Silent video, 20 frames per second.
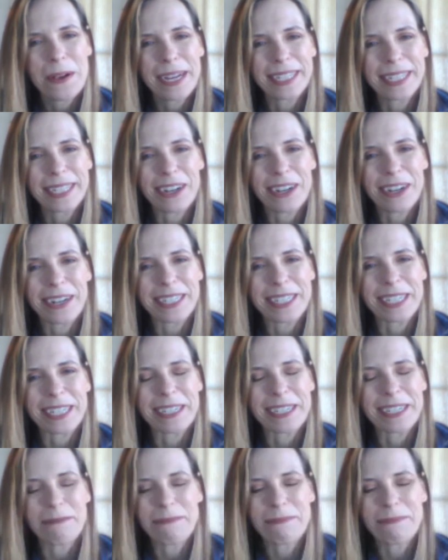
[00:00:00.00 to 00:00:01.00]
it's hard
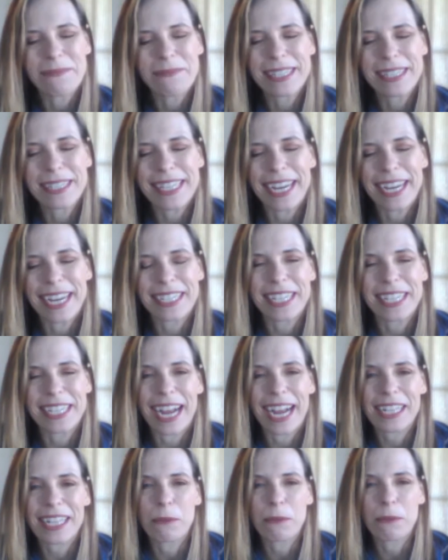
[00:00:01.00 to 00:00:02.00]
to say
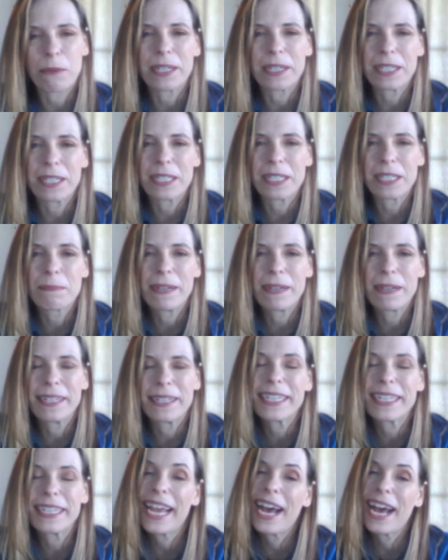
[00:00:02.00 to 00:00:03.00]
exactly what it is,
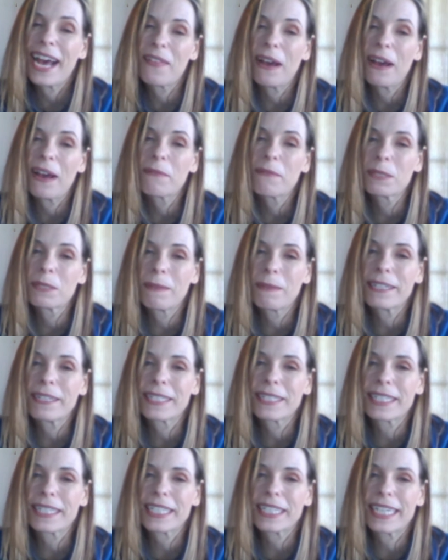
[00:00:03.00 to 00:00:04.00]
but yeah, that was
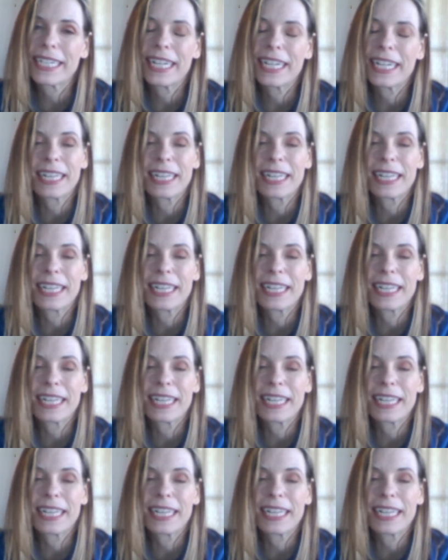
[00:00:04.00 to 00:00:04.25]
basically it.